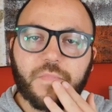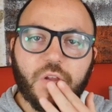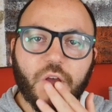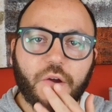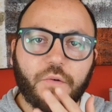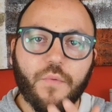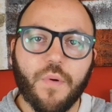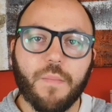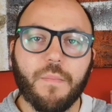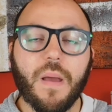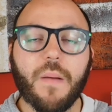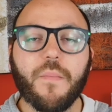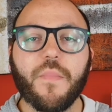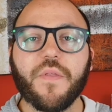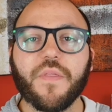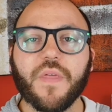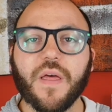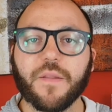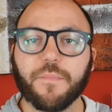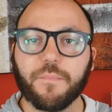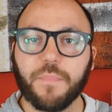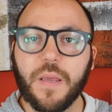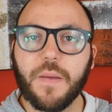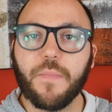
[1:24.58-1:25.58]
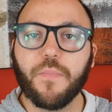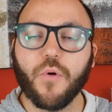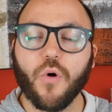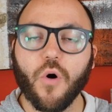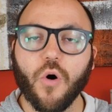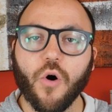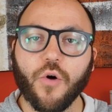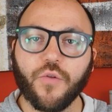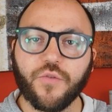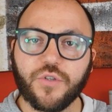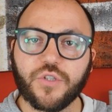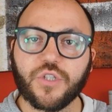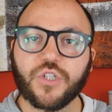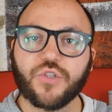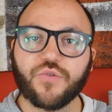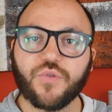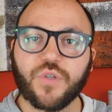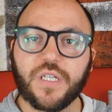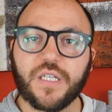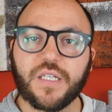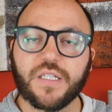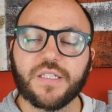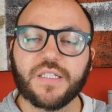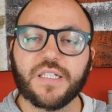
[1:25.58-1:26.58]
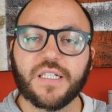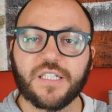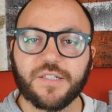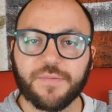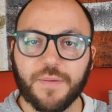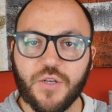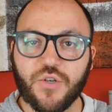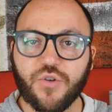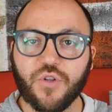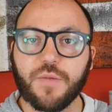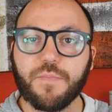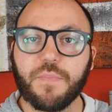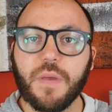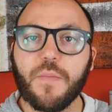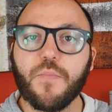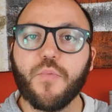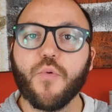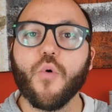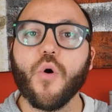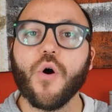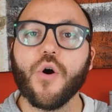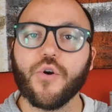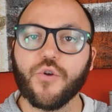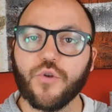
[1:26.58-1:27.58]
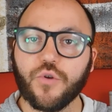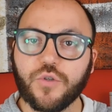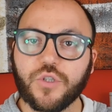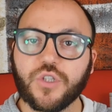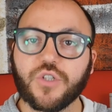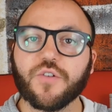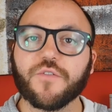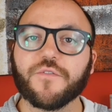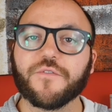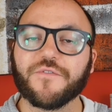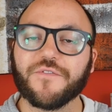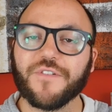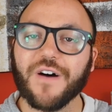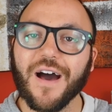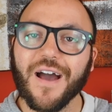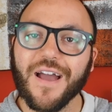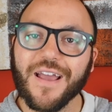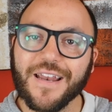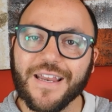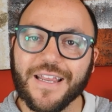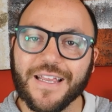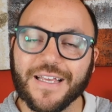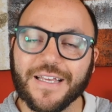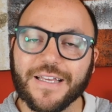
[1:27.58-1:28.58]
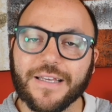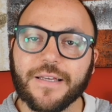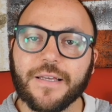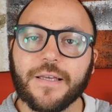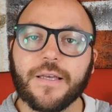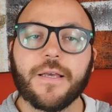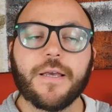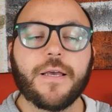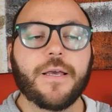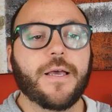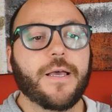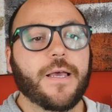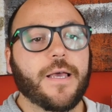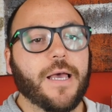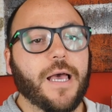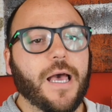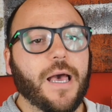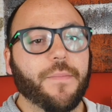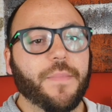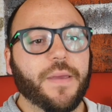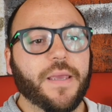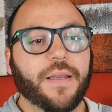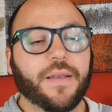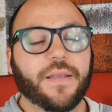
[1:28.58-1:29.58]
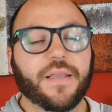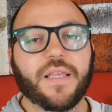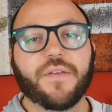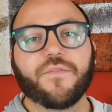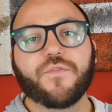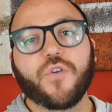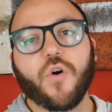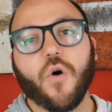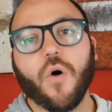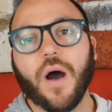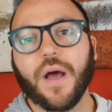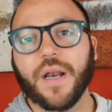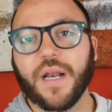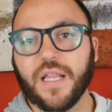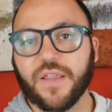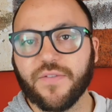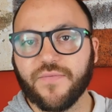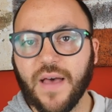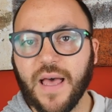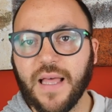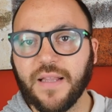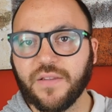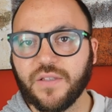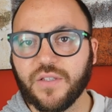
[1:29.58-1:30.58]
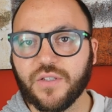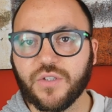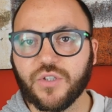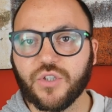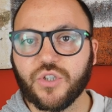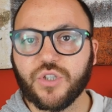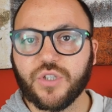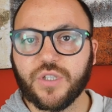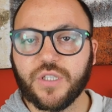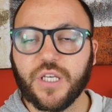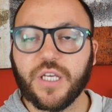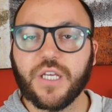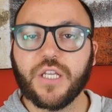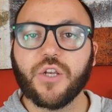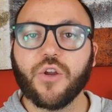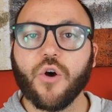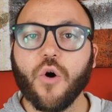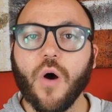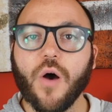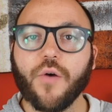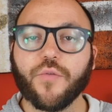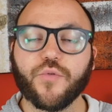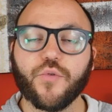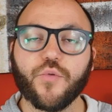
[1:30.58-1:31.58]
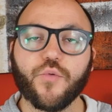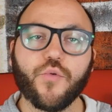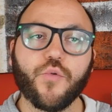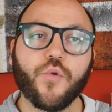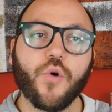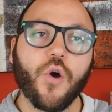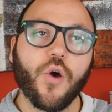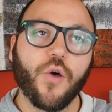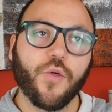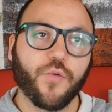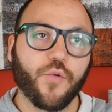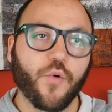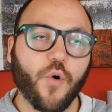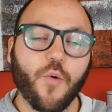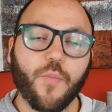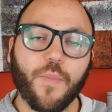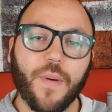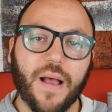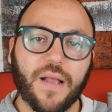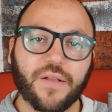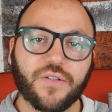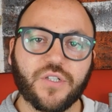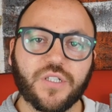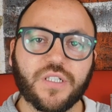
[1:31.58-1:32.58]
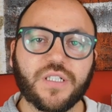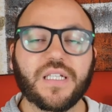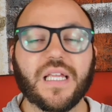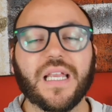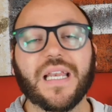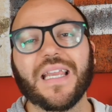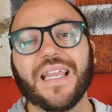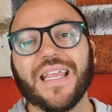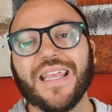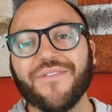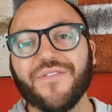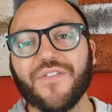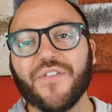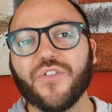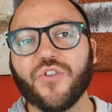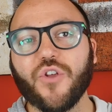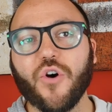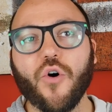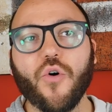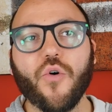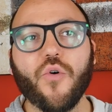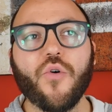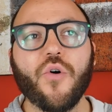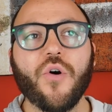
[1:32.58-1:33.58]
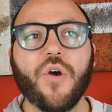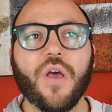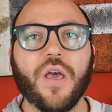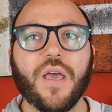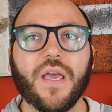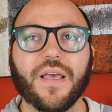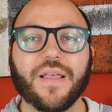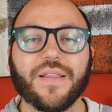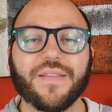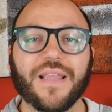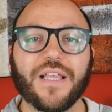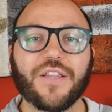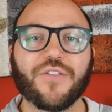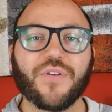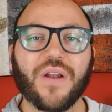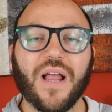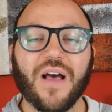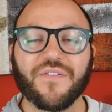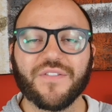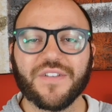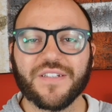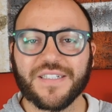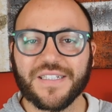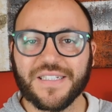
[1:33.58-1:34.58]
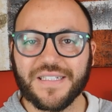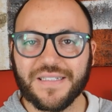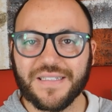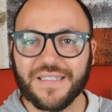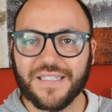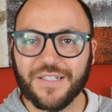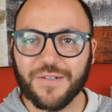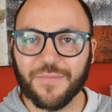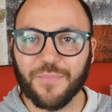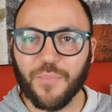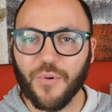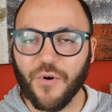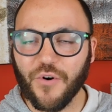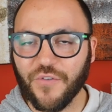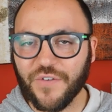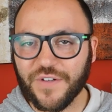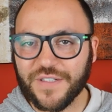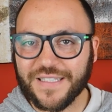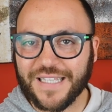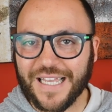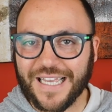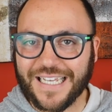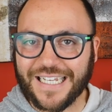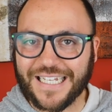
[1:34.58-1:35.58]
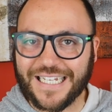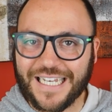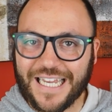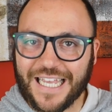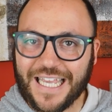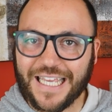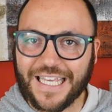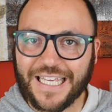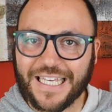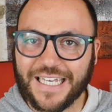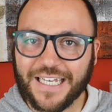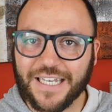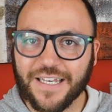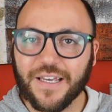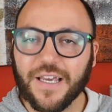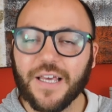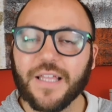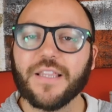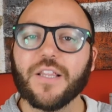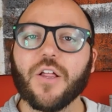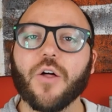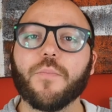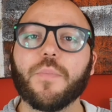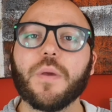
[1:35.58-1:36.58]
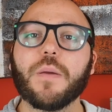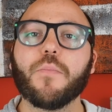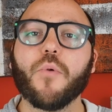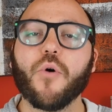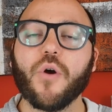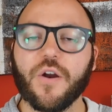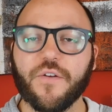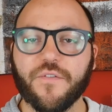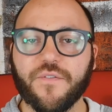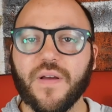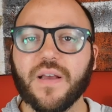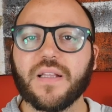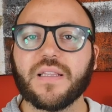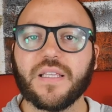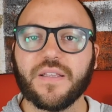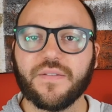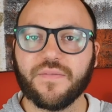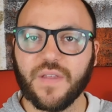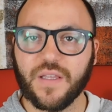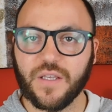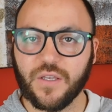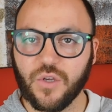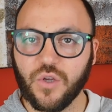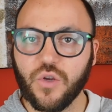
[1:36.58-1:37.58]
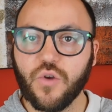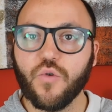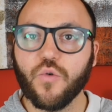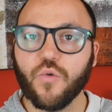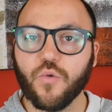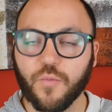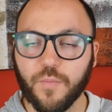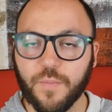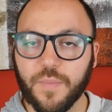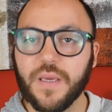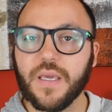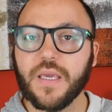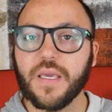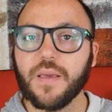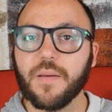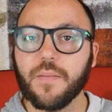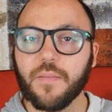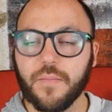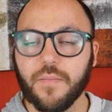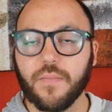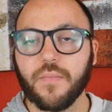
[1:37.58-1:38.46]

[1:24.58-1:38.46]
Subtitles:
Remember that people on the streets, especially people who are used to fighting, I mean, they've got an advantage. They know how to throw punches, and even though they don't have the perfect technique, they'll be more effective than you'll be,